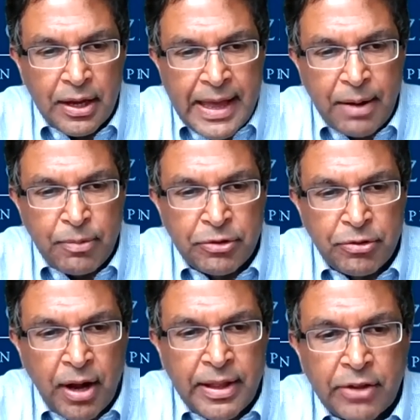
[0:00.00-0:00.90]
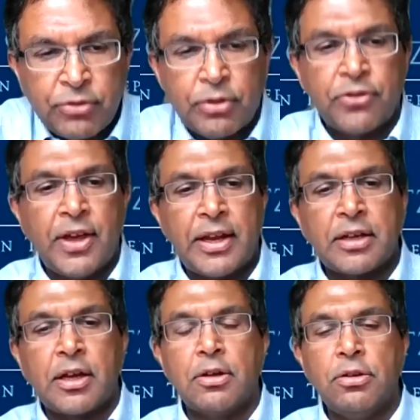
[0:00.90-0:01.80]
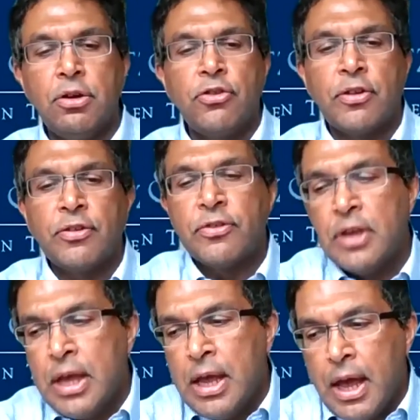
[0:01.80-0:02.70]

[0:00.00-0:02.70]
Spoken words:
Can't we draw that sort of set of conclusions?